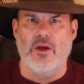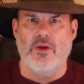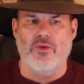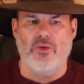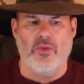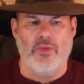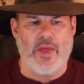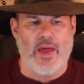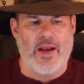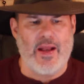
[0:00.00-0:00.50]

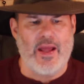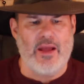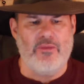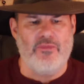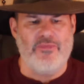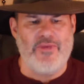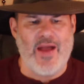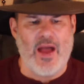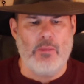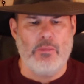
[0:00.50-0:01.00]
so that a
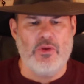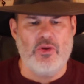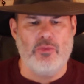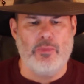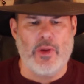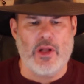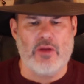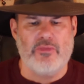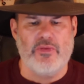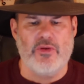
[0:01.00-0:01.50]
family's
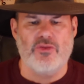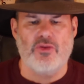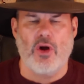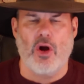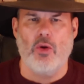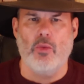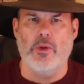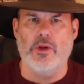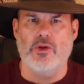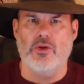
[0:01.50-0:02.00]
benefits
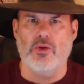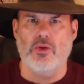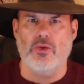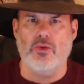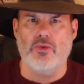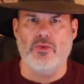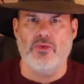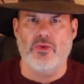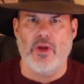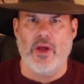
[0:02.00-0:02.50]
are
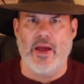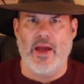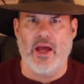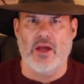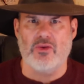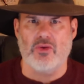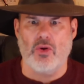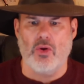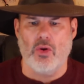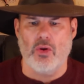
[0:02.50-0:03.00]
reduced
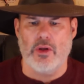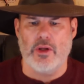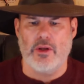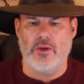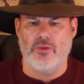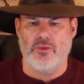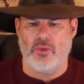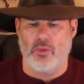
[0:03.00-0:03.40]
as earnings